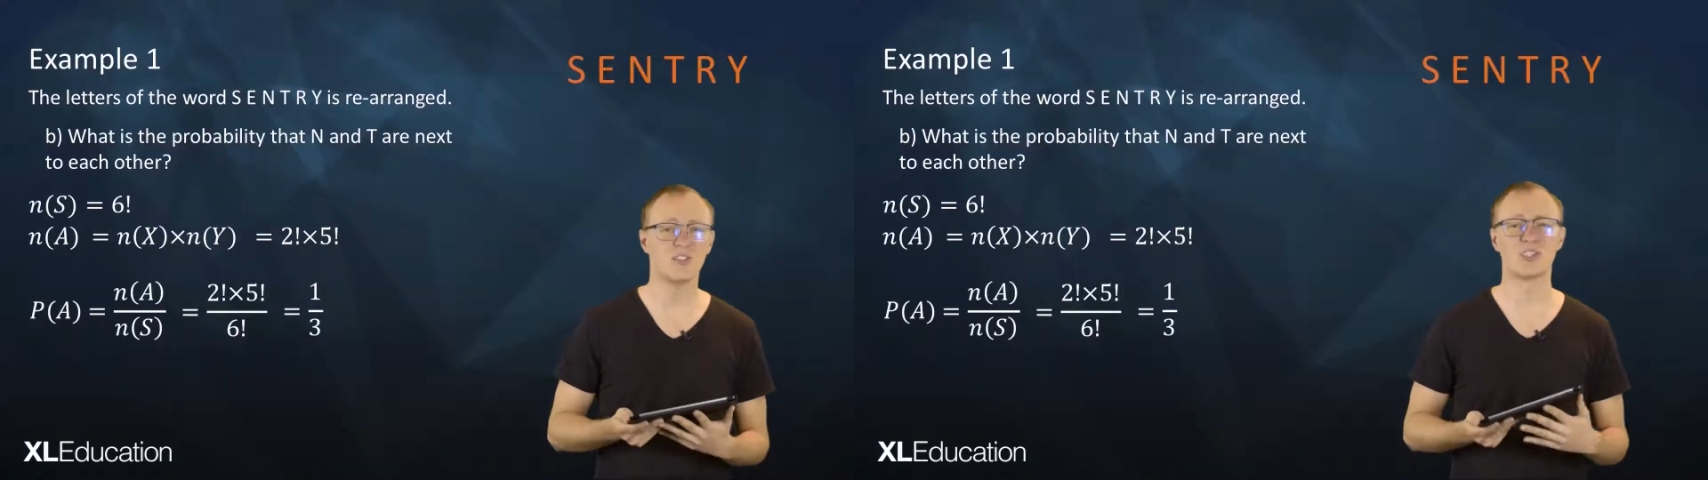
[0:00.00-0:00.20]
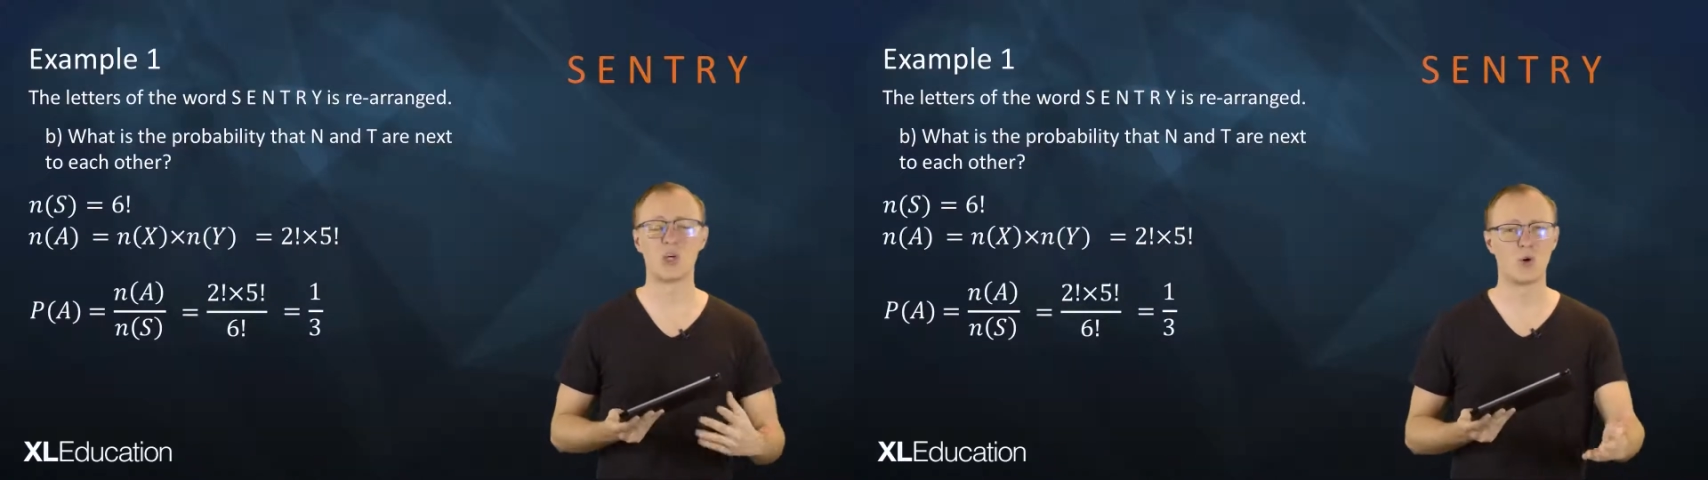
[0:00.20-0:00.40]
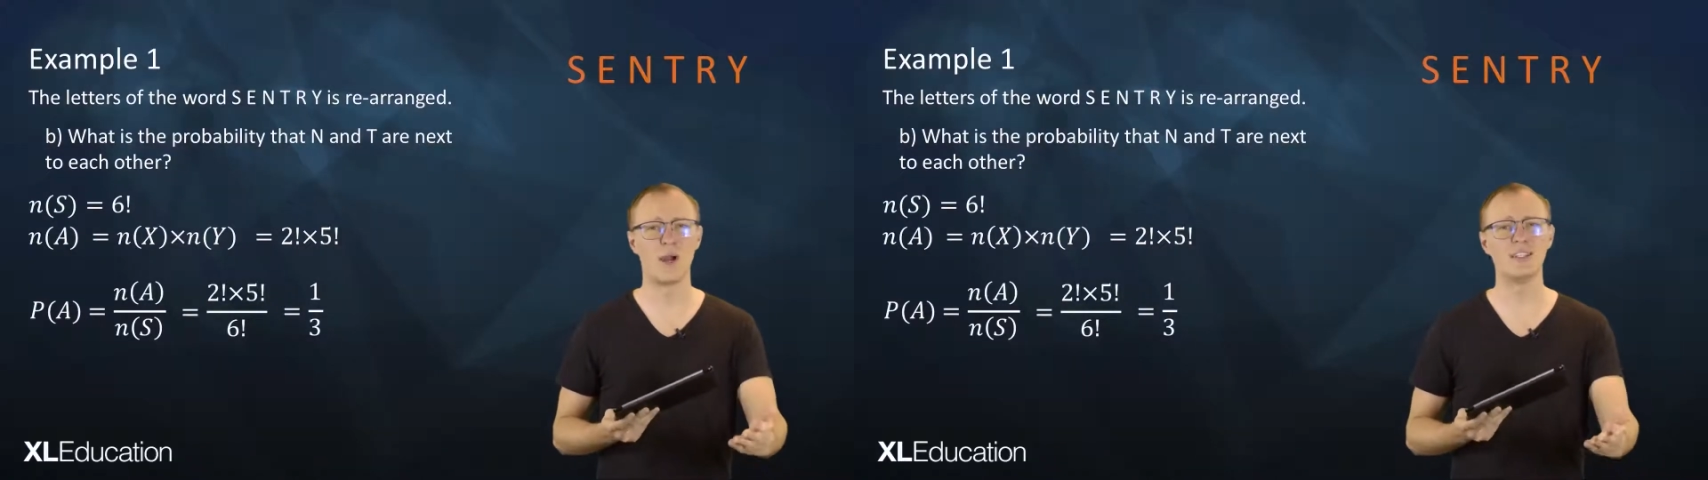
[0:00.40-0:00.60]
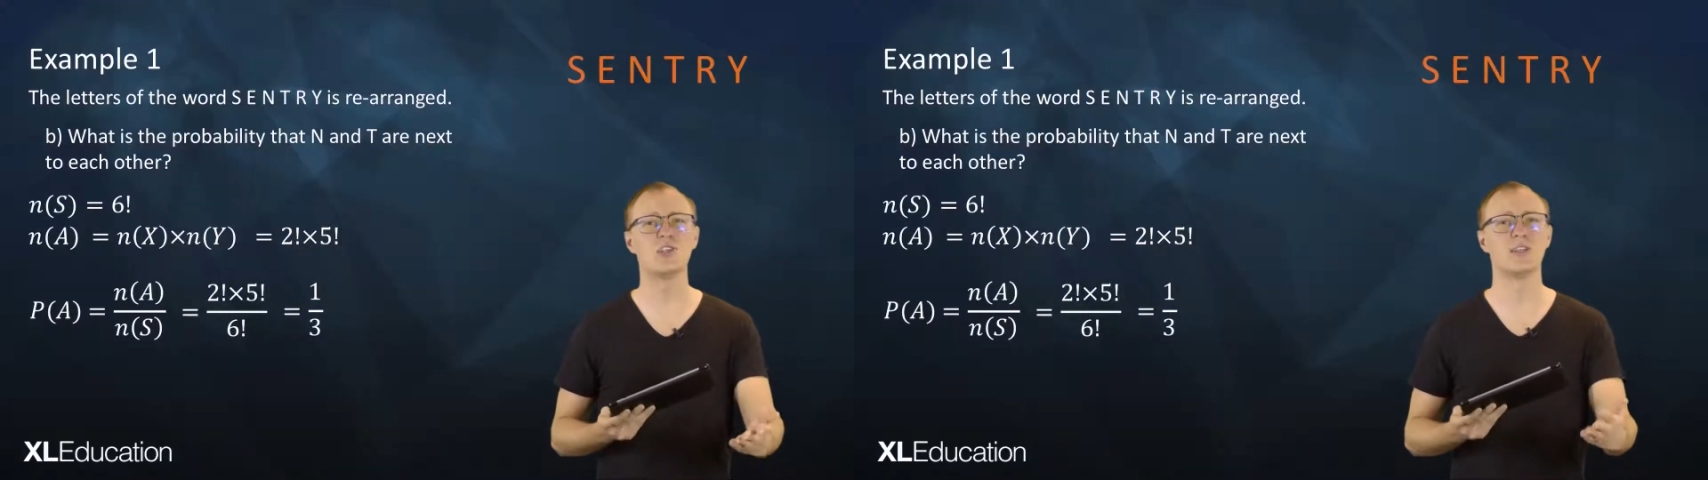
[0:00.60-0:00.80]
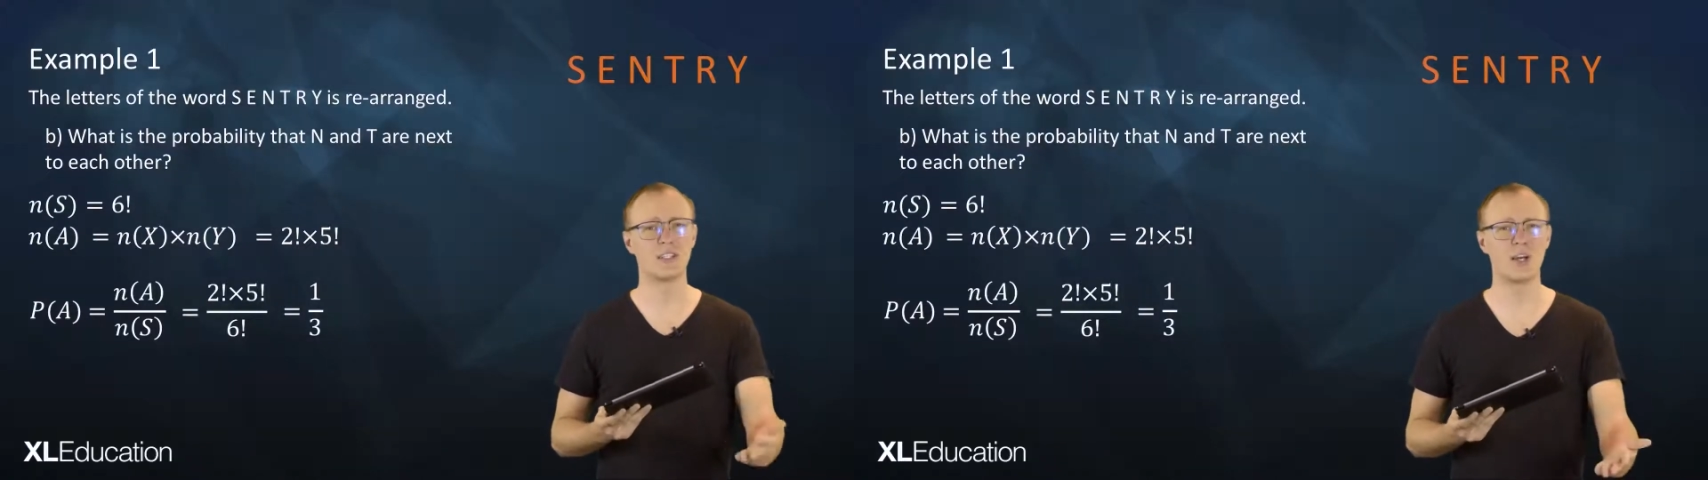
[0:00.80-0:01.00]
So a way
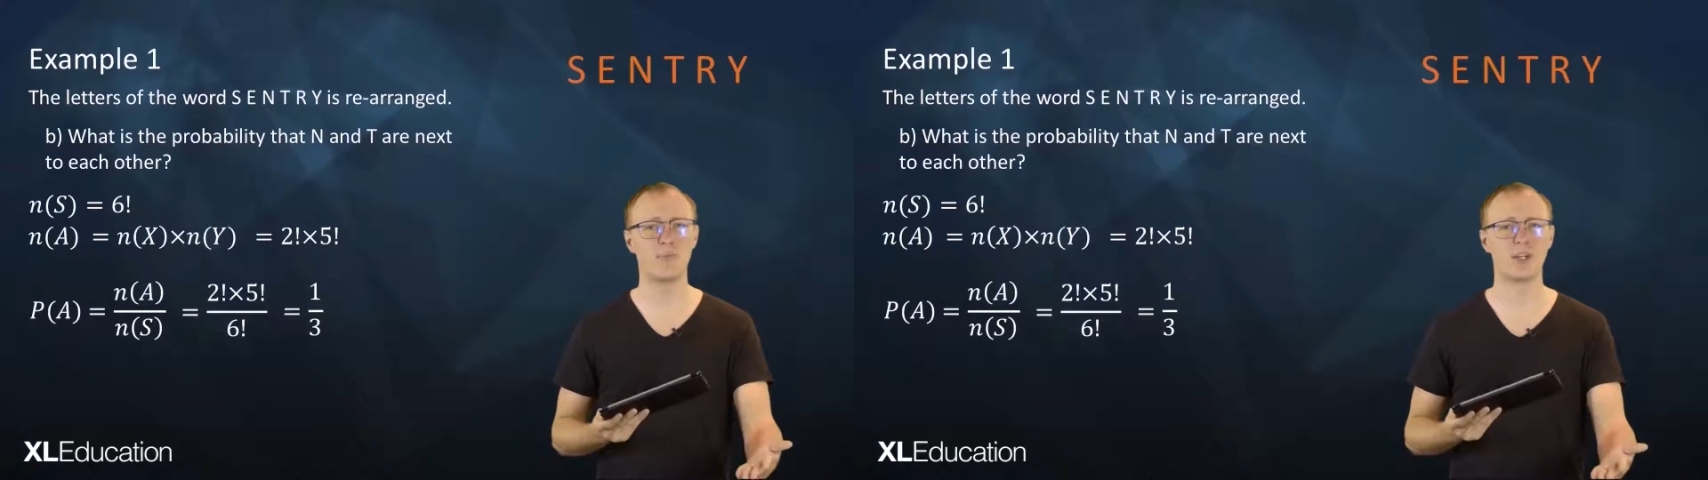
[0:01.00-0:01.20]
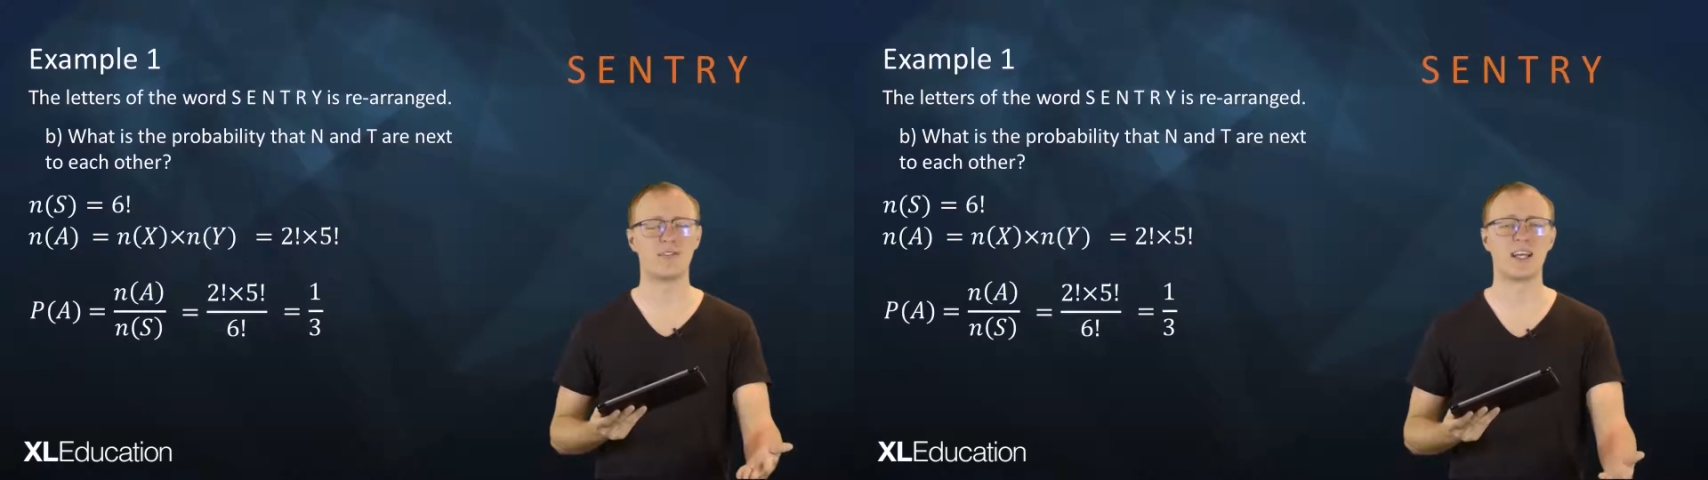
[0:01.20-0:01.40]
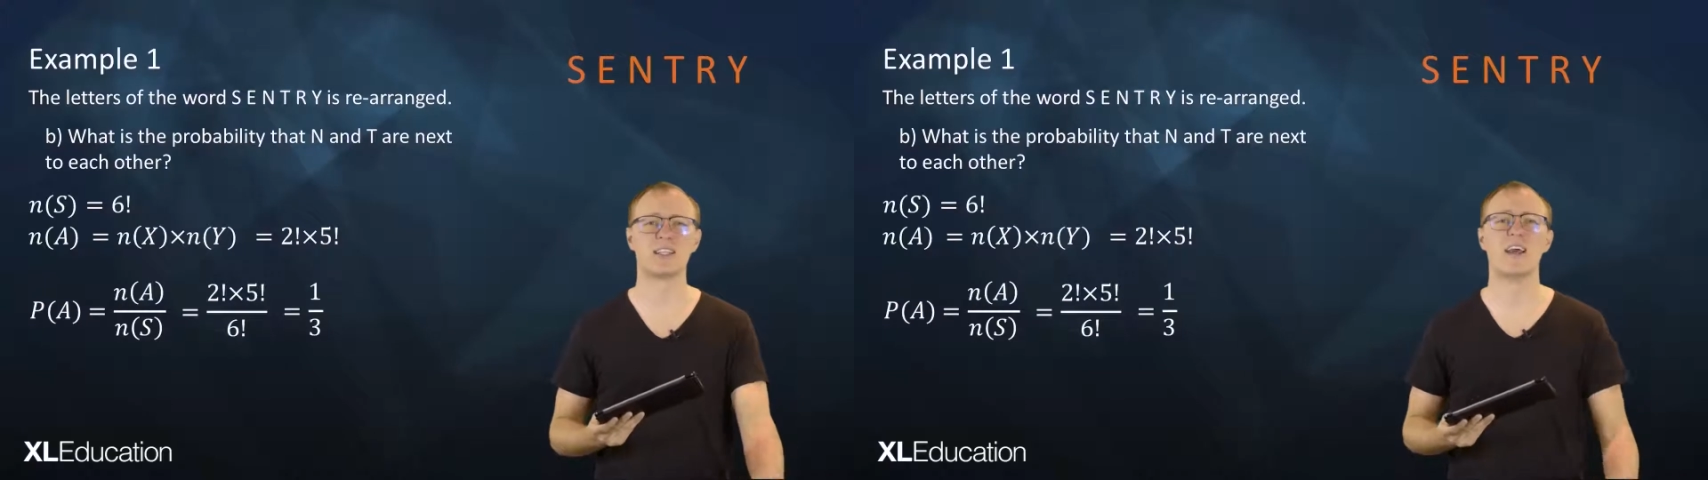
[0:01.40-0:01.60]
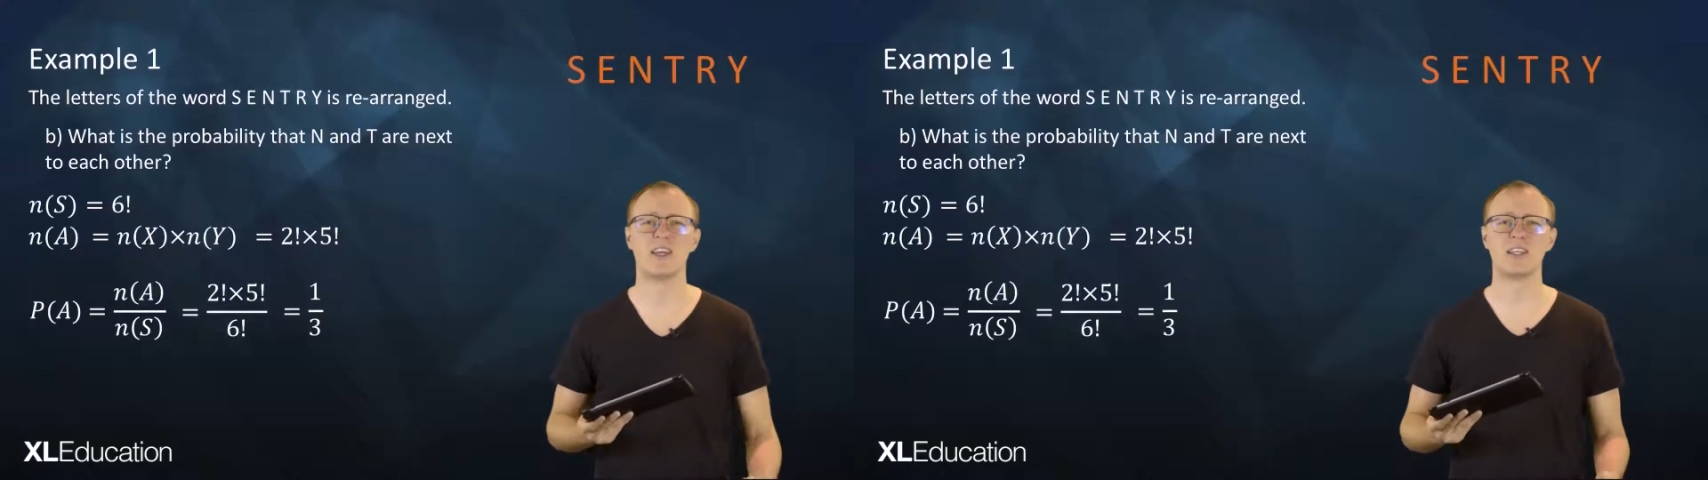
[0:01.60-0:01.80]
to interpret that